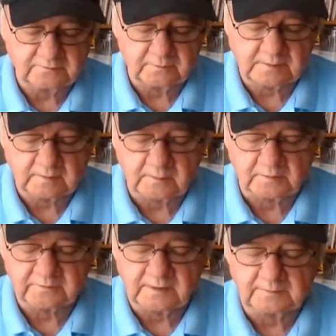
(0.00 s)

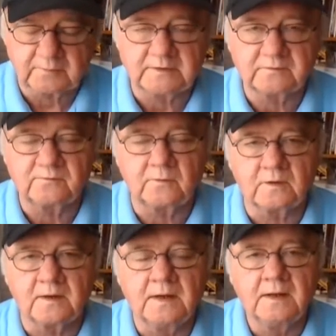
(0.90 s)
three-year-olds and Race
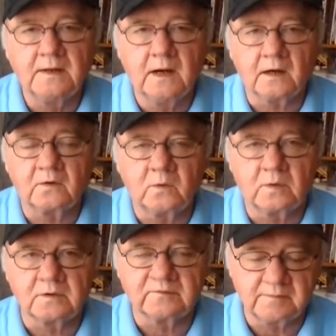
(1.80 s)
for a
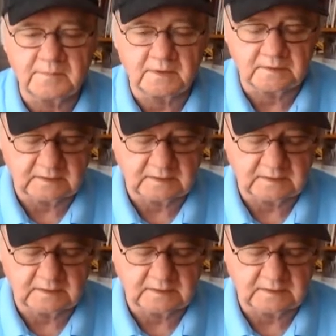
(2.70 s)
quarter of a million